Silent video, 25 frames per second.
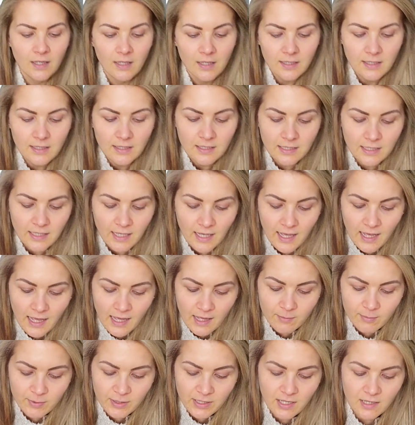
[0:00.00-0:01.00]

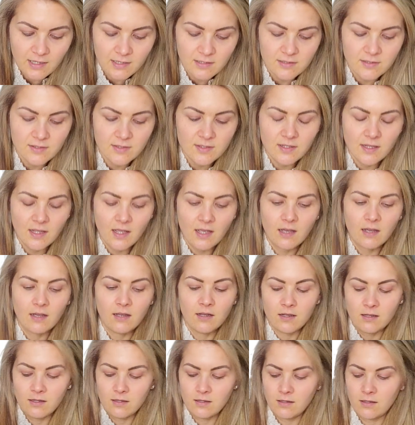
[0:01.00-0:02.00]
Yeah, because
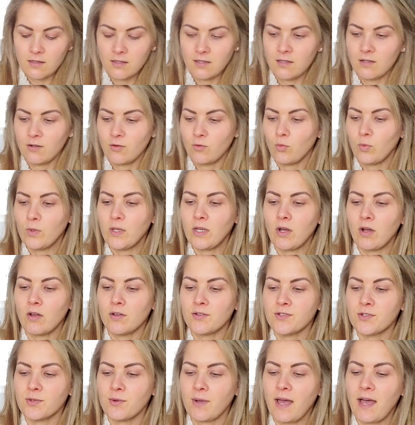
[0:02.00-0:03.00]
we
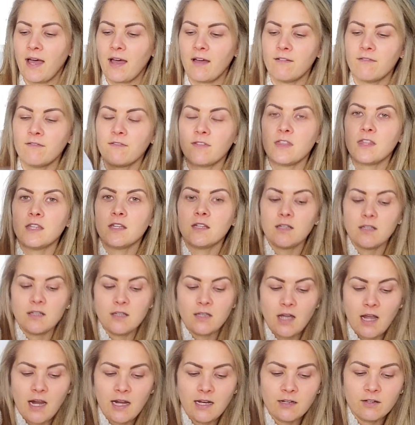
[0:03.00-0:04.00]
also have the
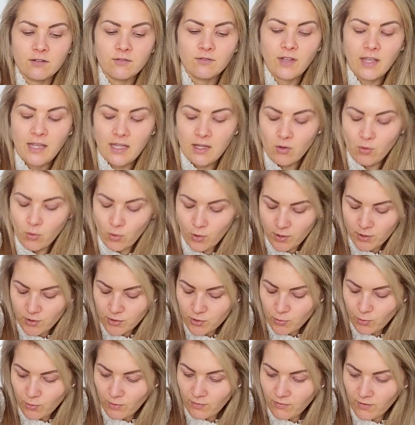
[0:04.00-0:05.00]
Nine of
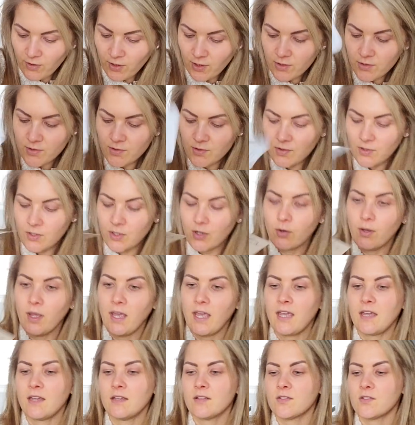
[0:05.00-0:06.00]
Acorns reversed.
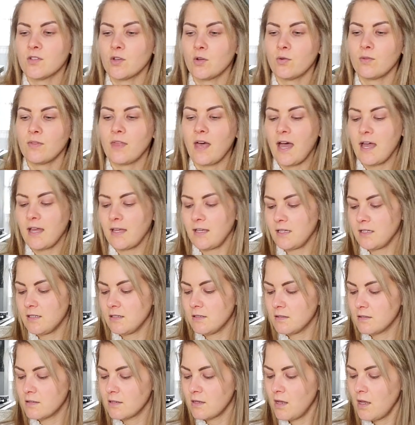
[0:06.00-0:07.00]
Okay, so that
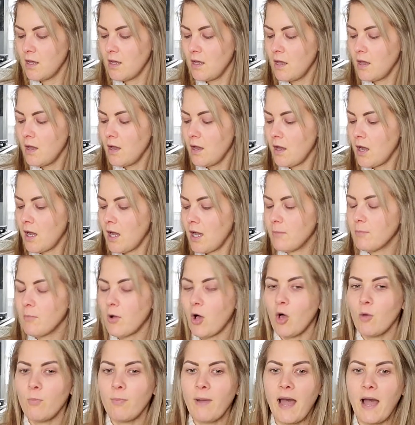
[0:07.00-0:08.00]
is
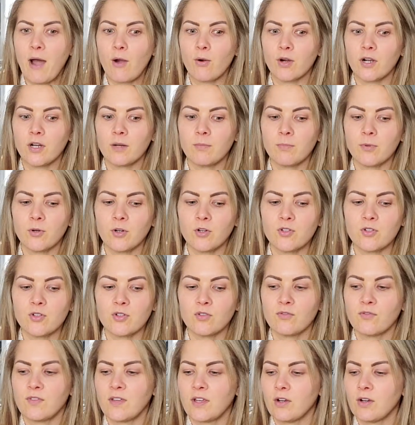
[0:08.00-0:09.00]
all power and
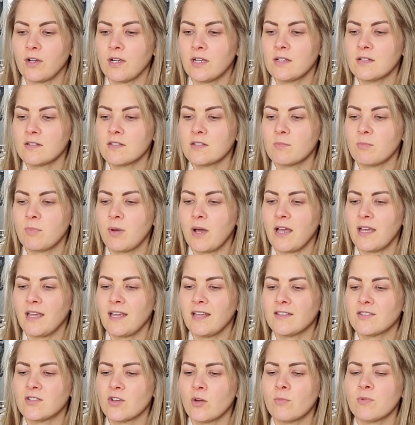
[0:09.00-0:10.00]
perseverance, but
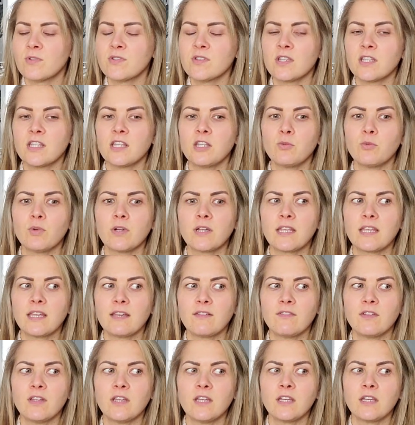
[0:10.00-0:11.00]
it's almost like you were
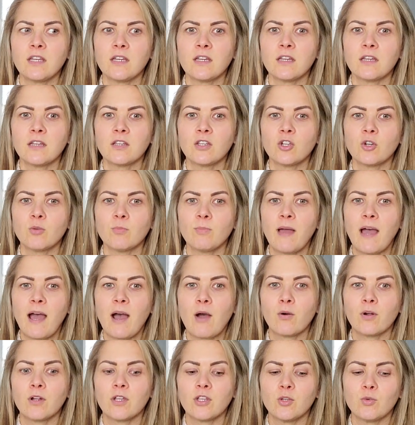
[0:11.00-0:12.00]
giving your
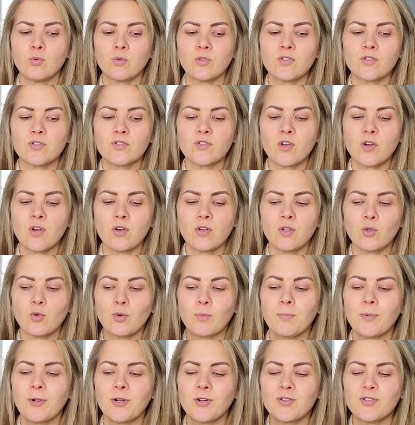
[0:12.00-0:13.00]
power, you were
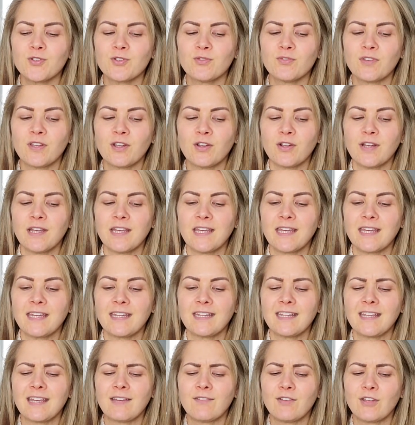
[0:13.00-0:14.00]
persevering
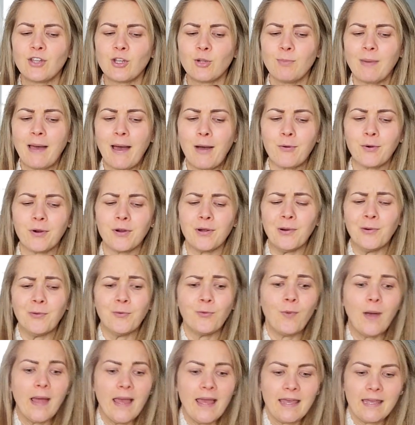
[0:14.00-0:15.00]
and giving your power
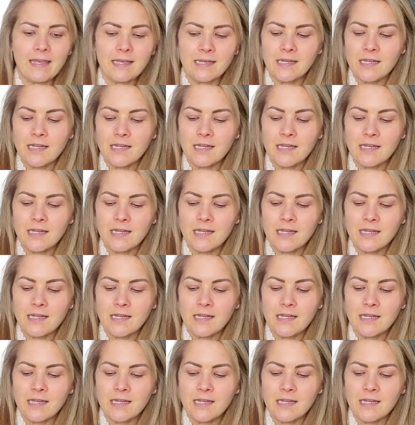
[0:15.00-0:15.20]
away.